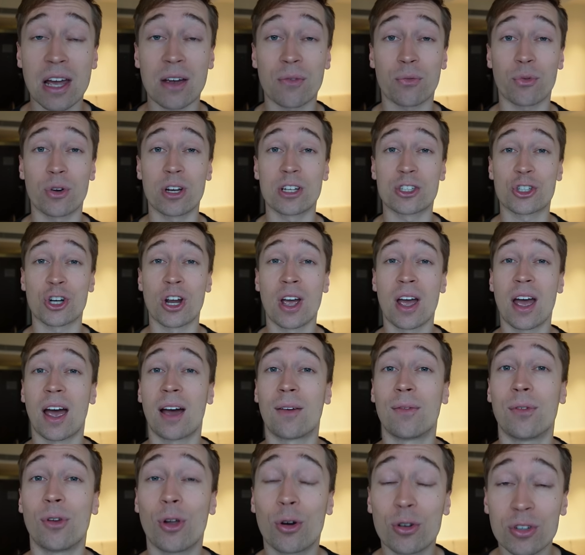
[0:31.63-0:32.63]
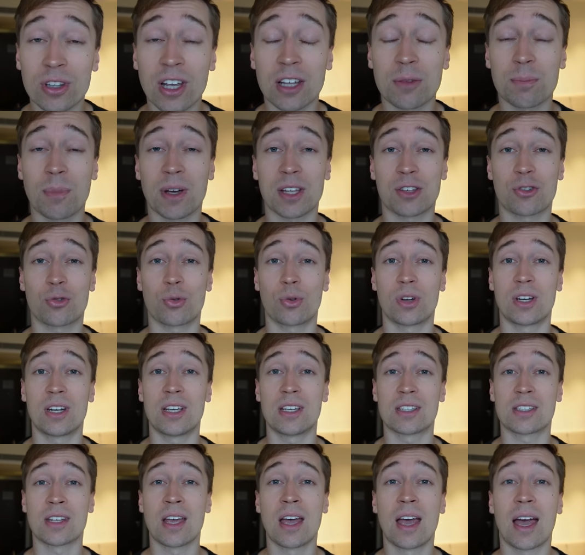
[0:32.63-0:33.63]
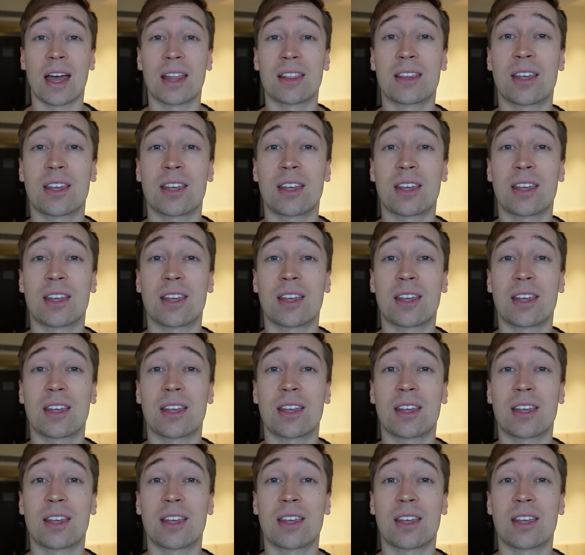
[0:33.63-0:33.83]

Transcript: leverage, have long debt maturities,